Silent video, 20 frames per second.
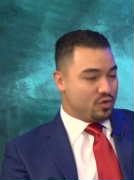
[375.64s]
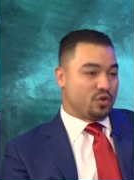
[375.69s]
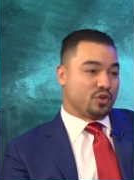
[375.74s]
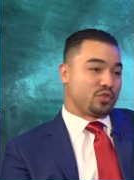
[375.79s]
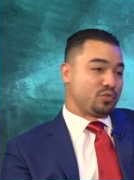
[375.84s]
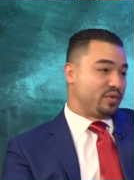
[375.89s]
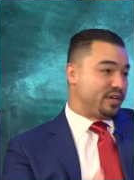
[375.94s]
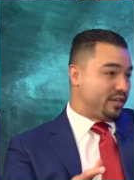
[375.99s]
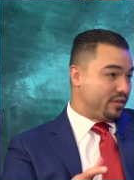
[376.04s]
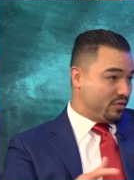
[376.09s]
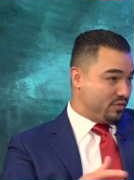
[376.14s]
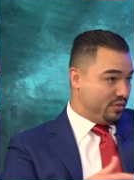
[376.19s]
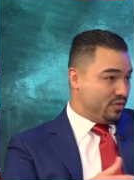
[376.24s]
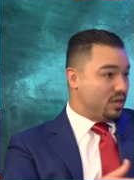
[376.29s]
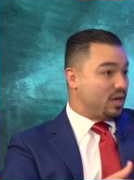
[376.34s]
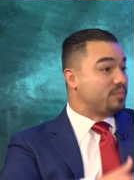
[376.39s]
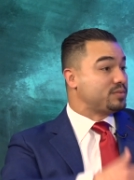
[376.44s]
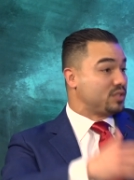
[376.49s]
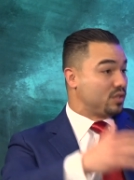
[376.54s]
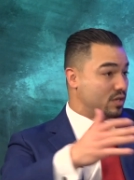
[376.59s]
or 3,
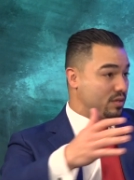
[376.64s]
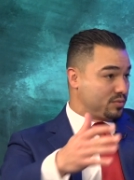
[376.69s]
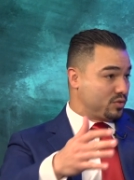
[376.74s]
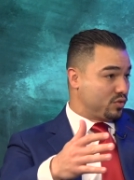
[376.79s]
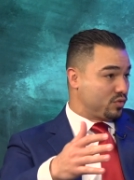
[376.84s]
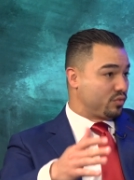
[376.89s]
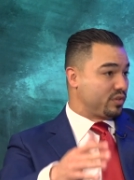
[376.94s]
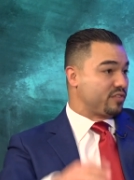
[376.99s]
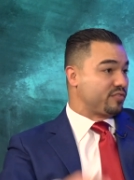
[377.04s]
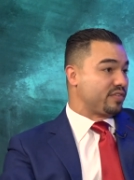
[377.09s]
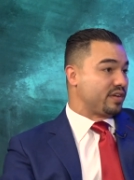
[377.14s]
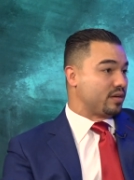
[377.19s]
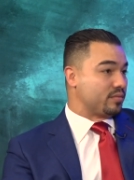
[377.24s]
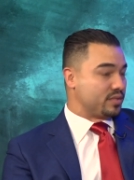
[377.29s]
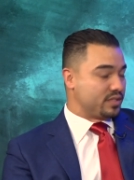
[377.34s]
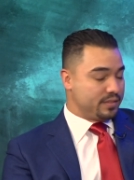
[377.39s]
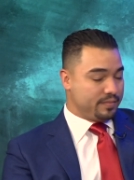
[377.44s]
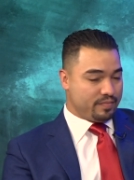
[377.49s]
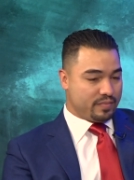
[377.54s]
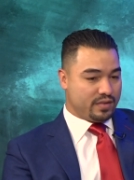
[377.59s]
up to a 3
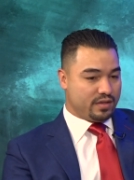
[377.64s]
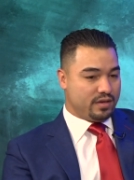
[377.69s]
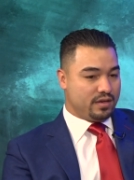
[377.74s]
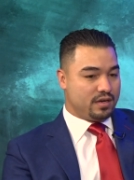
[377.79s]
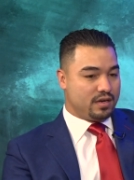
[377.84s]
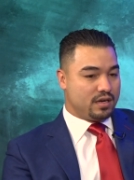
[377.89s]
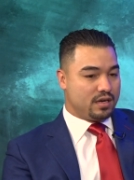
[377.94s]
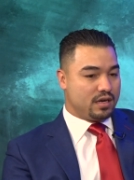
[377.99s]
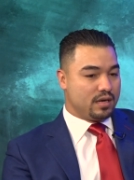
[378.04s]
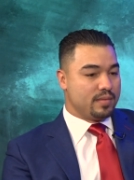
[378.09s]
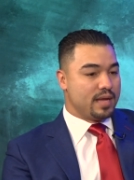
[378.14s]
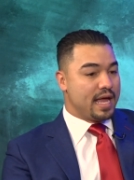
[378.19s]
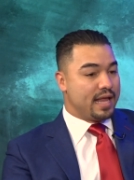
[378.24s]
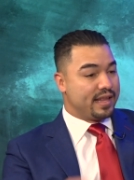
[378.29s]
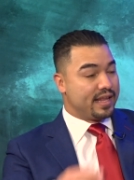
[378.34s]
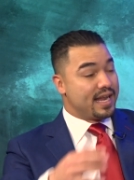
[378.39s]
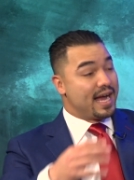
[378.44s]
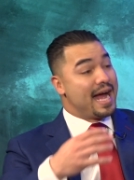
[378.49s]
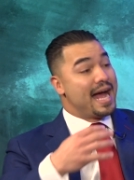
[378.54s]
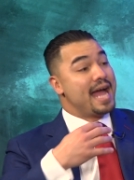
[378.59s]
family, and
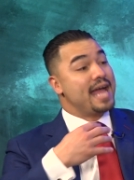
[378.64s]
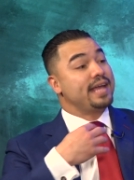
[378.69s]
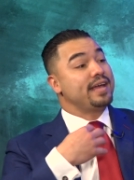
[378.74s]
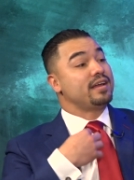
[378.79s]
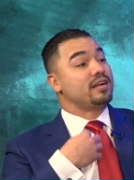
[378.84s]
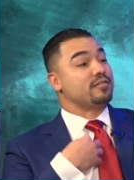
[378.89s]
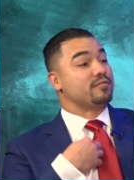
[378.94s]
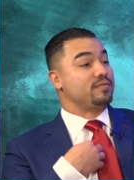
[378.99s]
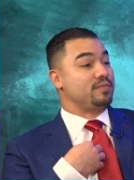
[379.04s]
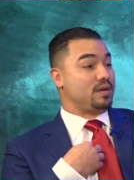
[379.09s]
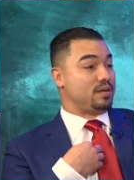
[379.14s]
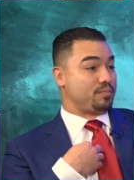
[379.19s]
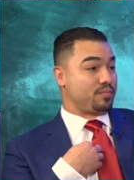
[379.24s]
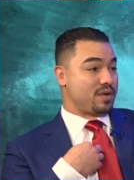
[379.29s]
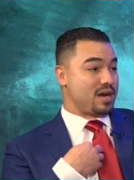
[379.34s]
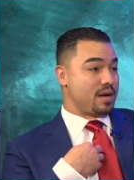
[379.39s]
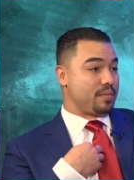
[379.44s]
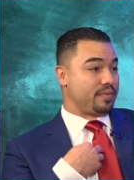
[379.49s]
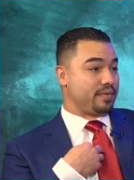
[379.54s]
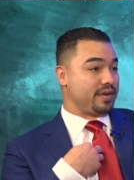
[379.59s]
then I get a
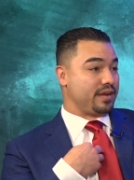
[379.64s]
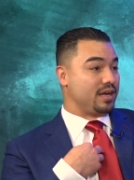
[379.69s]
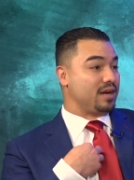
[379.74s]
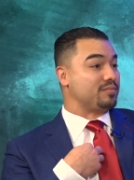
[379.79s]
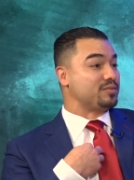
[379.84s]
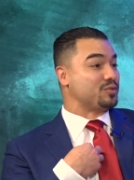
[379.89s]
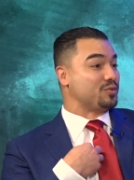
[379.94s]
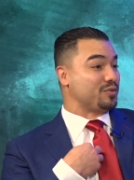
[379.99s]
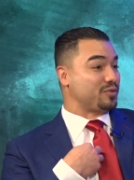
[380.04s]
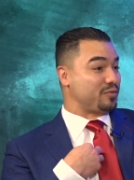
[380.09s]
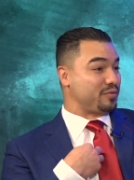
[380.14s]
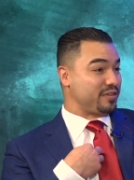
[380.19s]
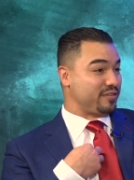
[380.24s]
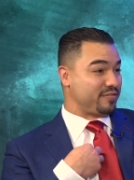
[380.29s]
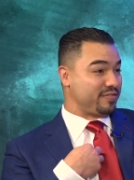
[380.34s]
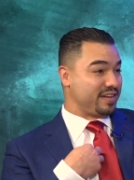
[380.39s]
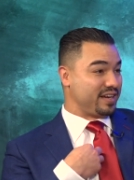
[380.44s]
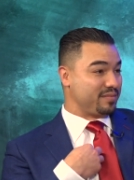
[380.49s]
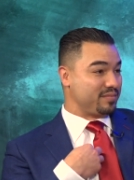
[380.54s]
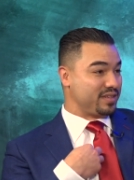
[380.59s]
property up to a 3
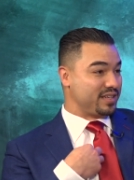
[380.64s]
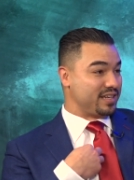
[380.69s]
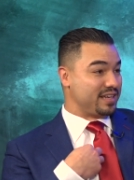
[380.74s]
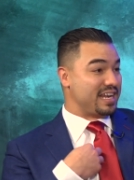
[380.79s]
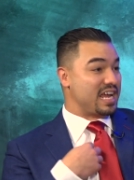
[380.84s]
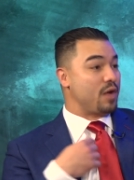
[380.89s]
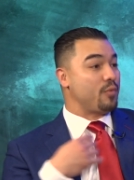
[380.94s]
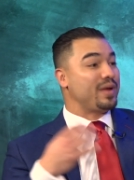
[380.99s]
family. Now